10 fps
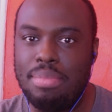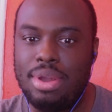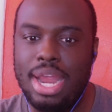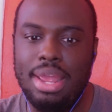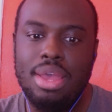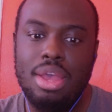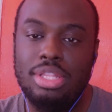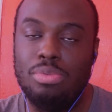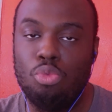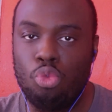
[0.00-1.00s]
All right.
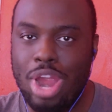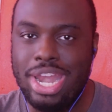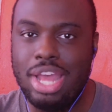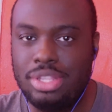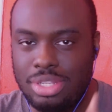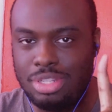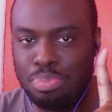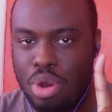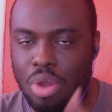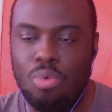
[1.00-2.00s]
Right now, this is
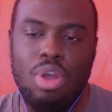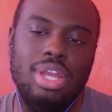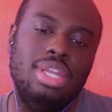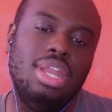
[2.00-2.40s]
part one.